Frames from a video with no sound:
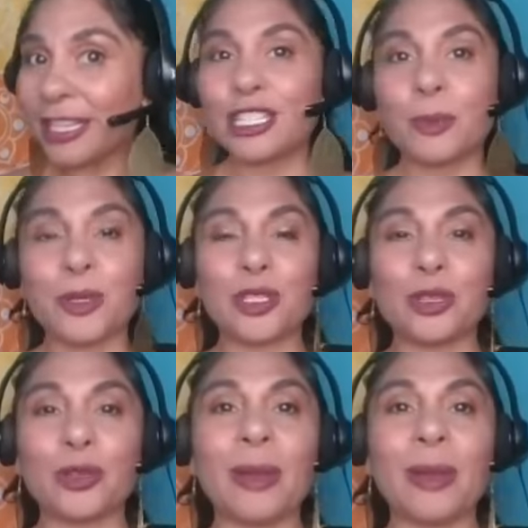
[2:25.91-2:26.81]
to
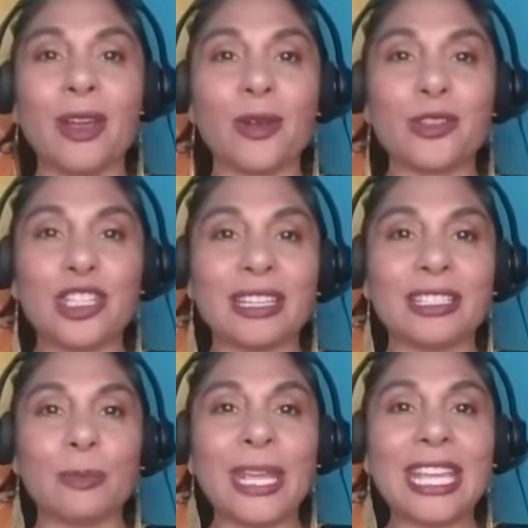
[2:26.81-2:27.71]
pursue my coaching and
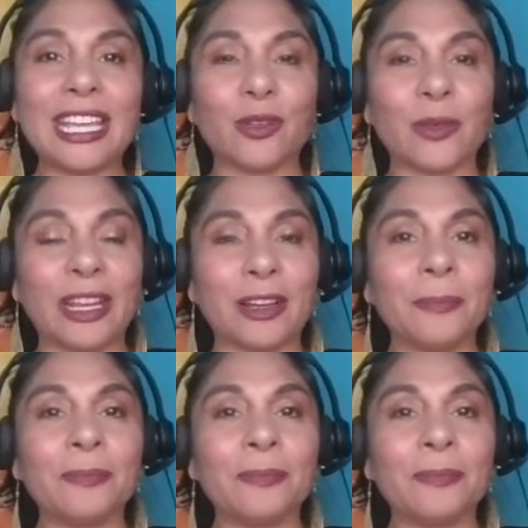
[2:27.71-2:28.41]
speaking career,